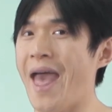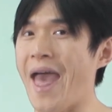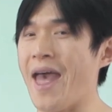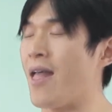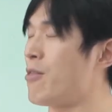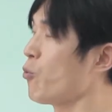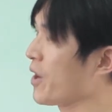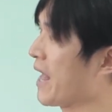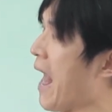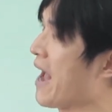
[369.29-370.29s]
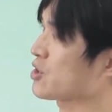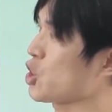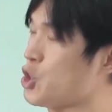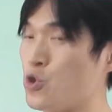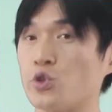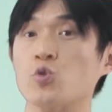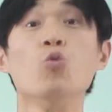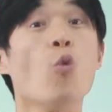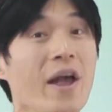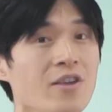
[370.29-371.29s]
and we can actually use
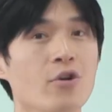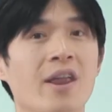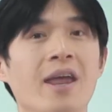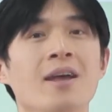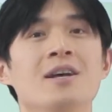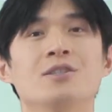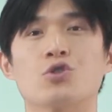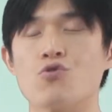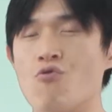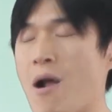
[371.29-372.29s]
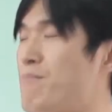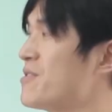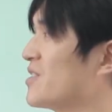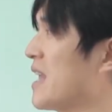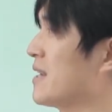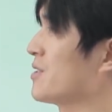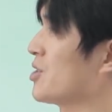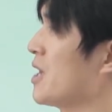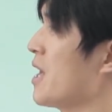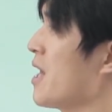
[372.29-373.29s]
1 unit to represent